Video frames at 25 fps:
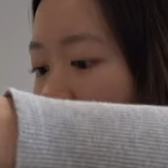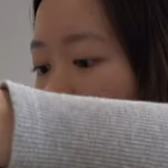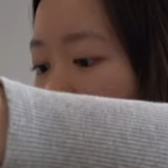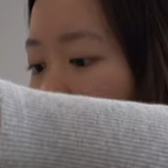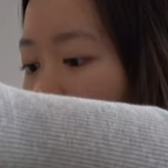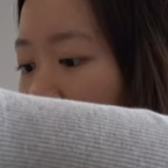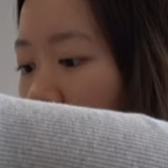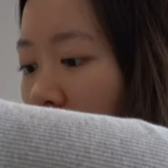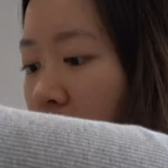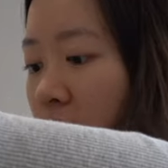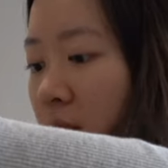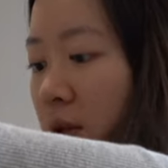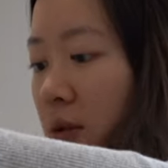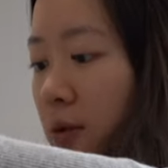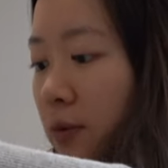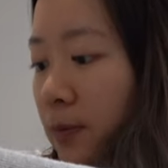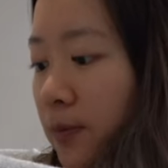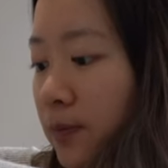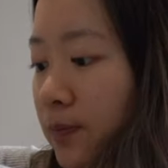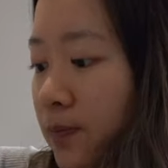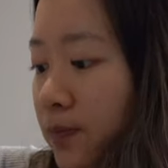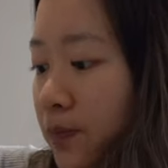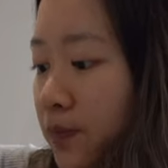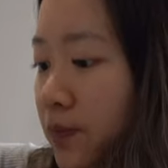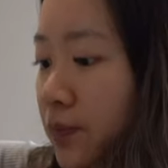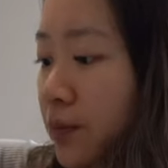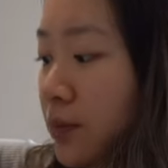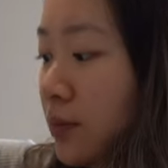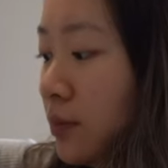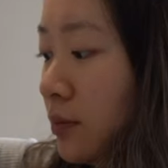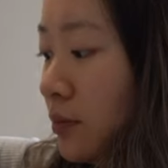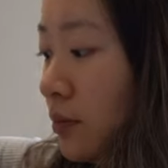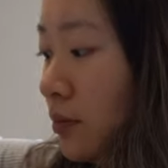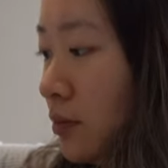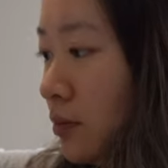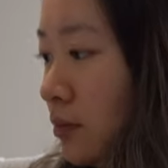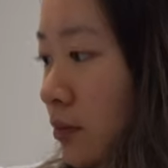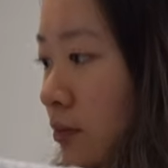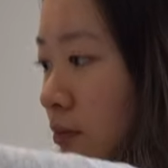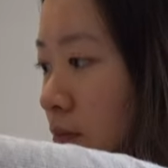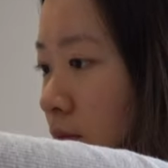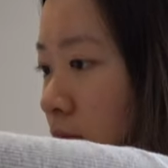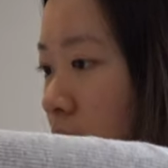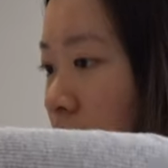Nobody speaks.